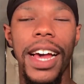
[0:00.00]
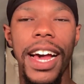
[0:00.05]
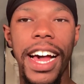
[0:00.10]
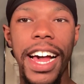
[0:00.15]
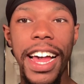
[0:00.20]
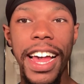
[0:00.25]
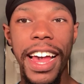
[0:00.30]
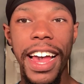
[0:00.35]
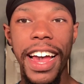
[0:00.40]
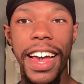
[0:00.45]

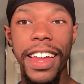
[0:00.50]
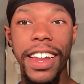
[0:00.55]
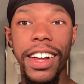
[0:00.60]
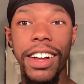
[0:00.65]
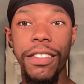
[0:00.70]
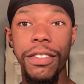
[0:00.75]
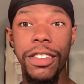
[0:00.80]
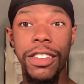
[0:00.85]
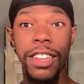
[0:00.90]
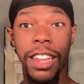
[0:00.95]
I had
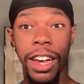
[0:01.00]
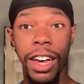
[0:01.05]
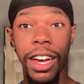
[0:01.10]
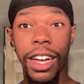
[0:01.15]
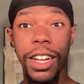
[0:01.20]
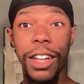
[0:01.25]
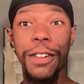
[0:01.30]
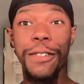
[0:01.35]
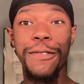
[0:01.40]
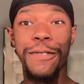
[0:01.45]
a
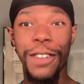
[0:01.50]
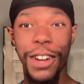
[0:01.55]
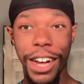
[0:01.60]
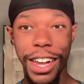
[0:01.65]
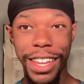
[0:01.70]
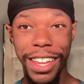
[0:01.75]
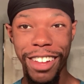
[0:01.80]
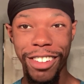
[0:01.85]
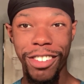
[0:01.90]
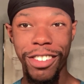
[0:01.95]
ton of
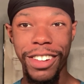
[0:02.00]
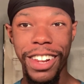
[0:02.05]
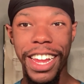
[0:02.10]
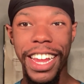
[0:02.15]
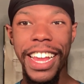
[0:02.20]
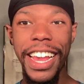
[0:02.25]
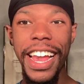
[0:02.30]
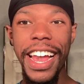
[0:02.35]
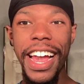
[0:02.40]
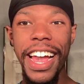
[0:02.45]
fun
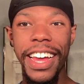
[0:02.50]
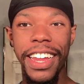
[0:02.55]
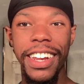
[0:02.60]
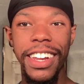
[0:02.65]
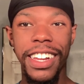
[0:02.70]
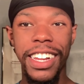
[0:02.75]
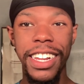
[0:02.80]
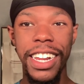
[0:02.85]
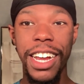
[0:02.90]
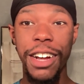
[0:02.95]
yesterday
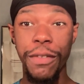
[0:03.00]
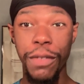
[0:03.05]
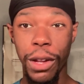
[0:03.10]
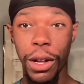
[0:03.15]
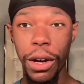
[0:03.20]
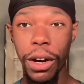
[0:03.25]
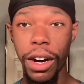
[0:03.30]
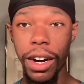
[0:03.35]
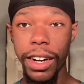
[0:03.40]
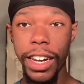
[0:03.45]
editing that
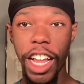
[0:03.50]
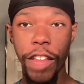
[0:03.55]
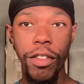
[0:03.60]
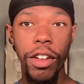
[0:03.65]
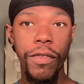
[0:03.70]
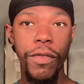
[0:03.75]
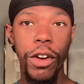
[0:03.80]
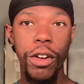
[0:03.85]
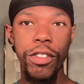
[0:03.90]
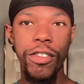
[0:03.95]
vlog. That's
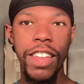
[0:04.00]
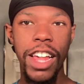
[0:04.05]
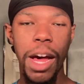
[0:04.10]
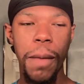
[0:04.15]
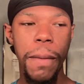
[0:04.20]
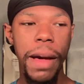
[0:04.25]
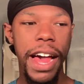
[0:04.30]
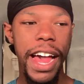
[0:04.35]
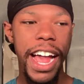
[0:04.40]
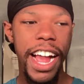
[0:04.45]
my first
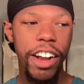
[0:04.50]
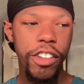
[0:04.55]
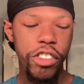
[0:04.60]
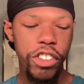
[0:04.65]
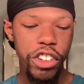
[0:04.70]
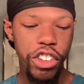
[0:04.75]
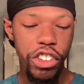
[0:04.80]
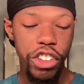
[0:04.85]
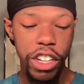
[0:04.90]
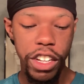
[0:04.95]
time I
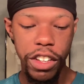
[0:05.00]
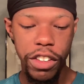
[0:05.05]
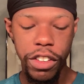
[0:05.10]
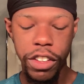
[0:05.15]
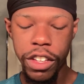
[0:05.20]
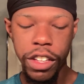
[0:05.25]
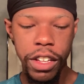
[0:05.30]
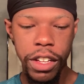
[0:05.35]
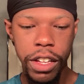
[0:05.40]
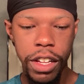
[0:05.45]
actually
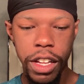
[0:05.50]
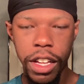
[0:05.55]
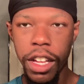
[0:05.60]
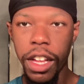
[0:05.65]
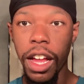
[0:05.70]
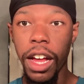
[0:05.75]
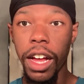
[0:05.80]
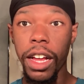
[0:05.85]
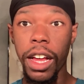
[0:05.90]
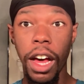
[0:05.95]
just
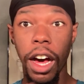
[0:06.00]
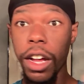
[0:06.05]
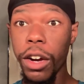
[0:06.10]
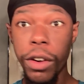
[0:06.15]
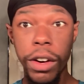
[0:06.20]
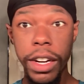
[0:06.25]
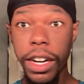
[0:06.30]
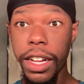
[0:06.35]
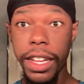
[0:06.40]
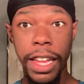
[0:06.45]
cut
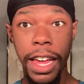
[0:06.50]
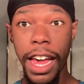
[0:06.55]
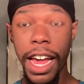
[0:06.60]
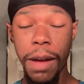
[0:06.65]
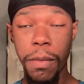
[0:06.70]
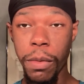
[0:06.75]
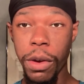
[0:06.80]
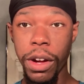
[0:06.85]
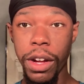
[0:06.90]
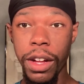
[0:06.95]
on the
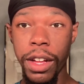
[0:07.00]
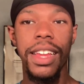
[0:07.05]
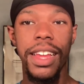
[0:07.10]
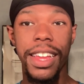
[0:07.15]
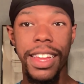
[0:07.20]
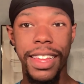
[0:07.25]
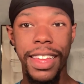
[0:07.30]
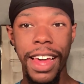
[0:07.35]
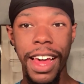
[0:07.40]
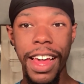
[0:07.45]
camera
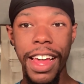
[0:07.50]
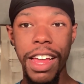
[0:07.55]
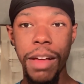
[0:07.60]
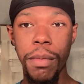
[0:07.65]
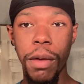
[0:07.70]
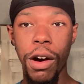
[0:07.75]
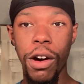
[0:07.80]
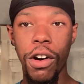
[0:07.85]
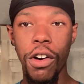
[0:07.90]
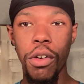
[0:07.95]
and
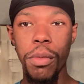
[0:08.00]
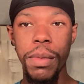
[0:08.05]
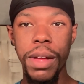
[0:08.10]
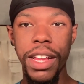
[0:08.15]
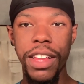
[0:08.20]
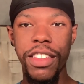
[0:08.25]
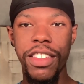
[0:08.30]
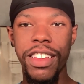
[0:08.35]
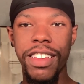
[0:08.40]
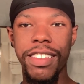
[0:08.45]
came home
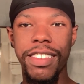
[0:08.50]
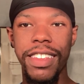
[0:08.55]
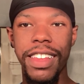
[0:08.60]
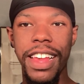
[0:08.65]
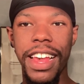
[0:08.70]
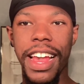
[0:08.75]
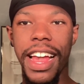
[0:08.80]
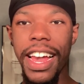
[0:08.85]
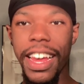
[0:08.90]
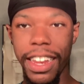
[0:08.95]
and just
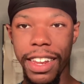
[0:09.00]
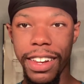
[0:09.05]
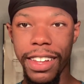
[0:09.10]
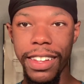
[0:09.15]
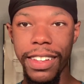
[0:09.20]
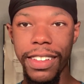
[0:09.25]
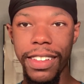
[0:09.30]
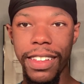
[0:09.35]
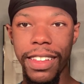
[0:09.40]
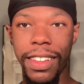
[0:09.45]

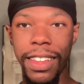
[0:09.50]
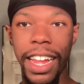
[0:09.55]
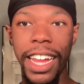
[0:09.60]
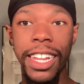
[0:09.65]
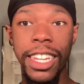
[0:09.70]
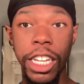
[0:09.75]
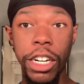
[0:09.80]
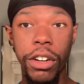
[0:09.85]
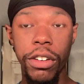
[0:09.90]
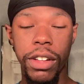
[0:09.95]
edited.
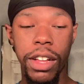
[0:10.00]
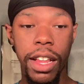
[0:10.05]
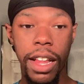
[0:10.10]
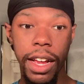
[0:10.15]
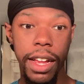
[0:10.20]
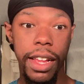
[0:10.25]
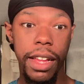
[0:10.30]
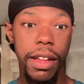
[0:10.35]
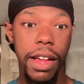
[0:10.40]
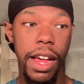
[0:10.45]
Like literally,
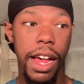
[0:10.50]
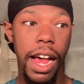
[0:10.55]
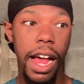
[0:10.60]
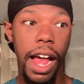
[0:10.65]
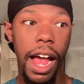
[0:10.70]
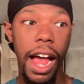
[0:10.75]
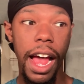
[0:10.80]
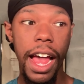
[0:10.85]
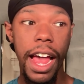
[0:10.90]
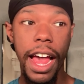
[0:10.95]
like
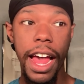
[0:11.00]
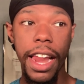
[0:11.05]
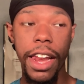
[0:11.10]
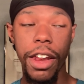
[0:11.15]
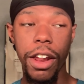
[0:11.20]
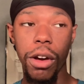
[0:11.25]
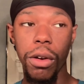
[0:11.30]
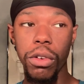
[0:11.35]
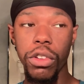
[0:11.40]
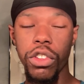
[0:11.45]
I had
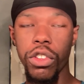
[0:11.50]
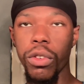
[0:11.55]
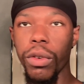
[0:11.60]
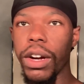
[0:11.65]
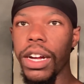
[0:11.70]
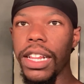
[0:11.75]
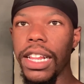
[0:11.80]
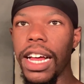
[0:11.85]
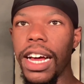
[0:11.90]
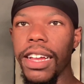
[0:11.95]
no
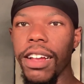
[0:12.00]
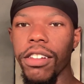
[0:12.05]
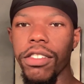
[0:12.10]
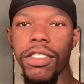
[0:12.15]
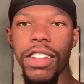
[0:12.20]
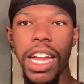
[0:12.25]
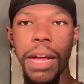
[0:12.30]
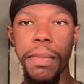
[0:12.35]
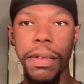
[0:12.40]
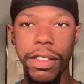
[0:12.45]
storyline
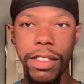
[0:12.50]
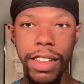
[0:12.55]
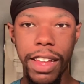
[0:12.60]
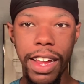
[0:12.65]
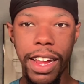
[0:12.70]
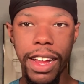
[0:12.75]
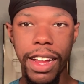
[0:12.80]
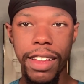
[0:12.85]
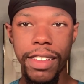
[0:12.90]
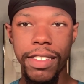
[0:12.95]
yesterday
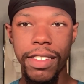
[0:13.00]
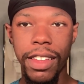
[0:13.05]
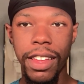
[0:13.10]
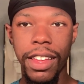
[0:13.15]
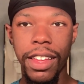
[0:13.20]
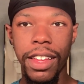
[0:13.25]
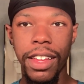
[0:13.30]
besides